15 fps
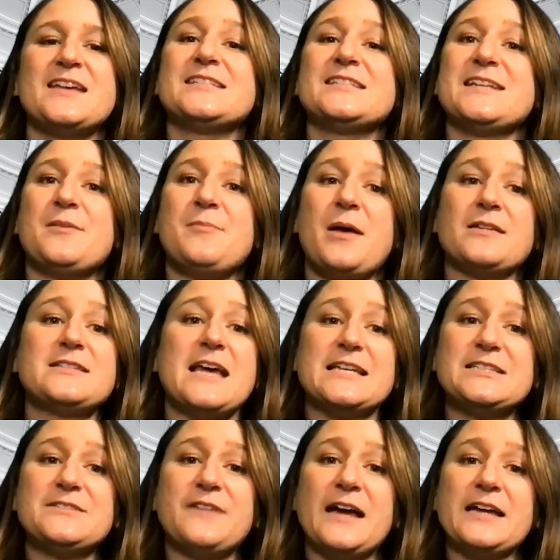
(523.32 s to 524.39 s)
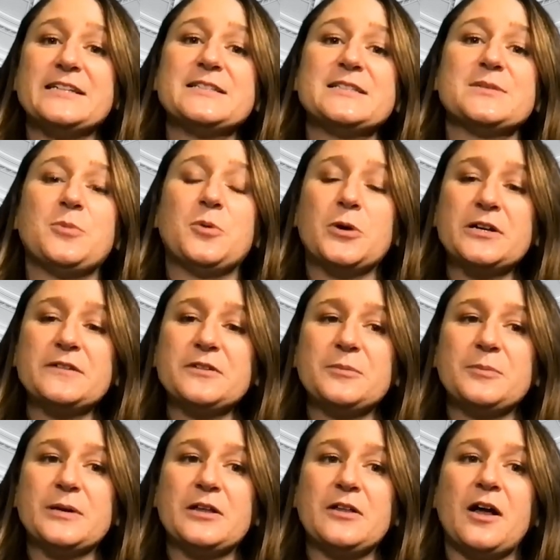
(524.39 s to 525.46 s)
CML testified in support of the
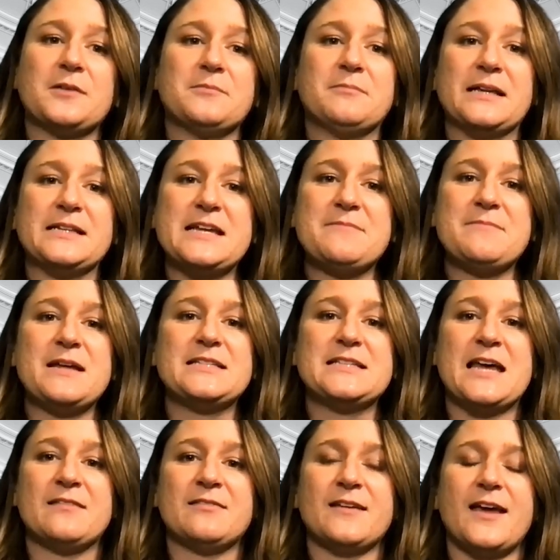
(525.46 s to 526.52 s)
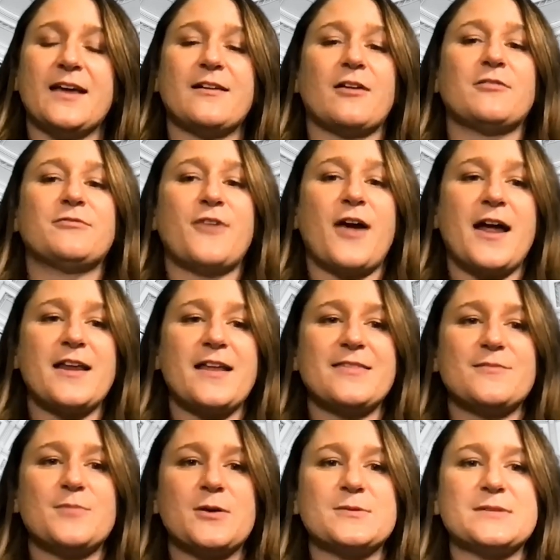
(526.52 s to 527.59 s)
bill on Monday, May 10th, and on Friday, the
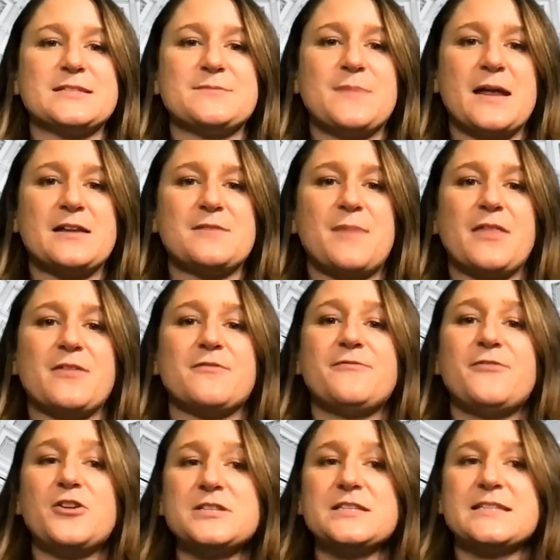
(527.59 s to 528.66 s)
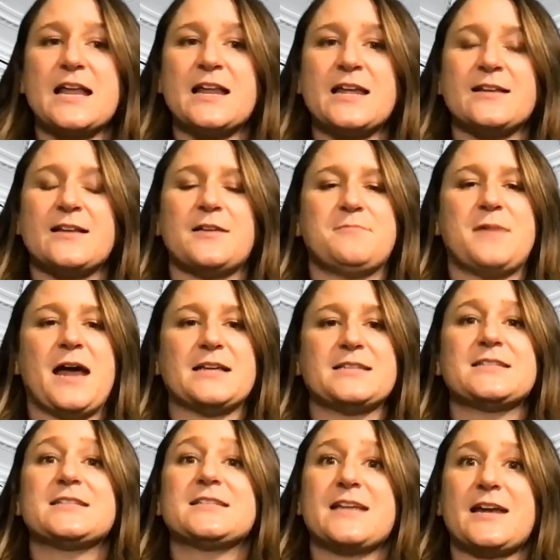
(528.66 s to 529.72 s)
bill was debated by the full Senate and
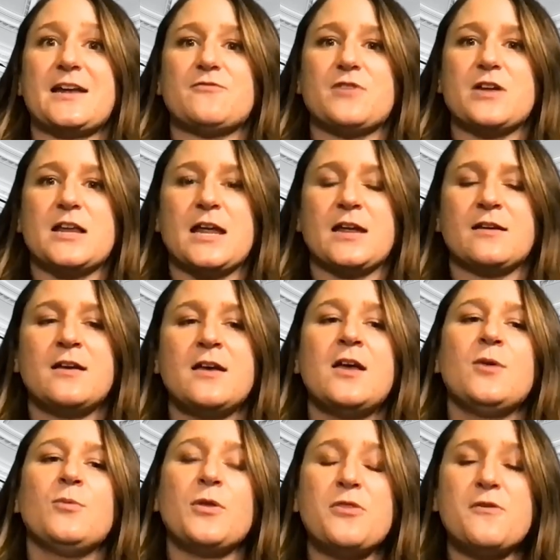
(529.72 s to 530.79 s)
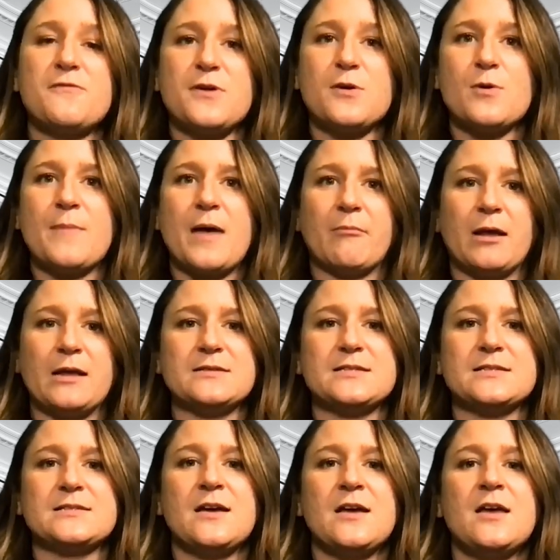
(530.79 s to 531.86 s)
passed second reading with a few
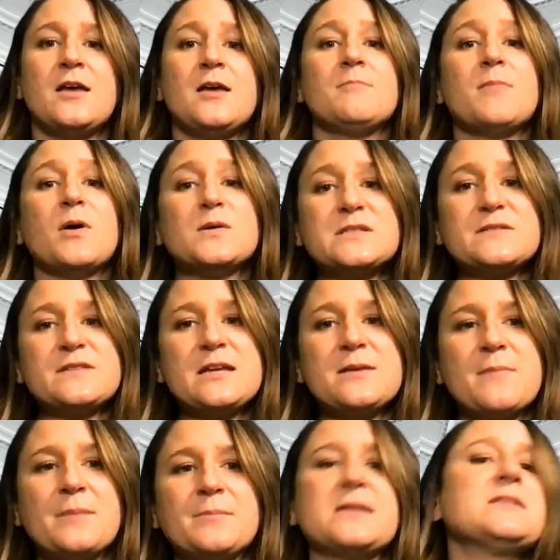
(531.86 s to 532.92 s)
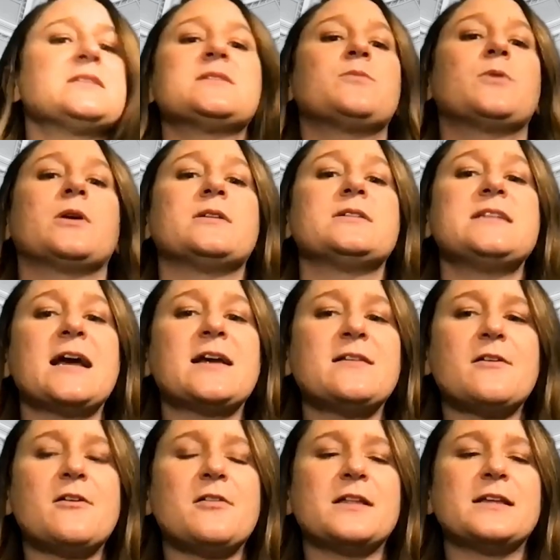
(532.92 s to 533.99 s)
amendments. Most of the amendments were
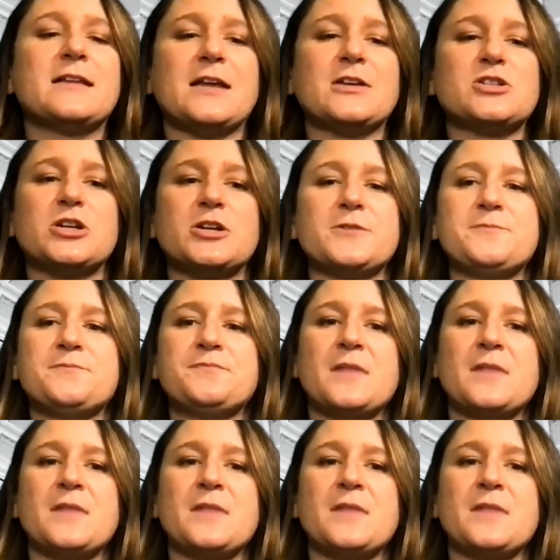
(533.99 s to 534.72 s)
technical in nature.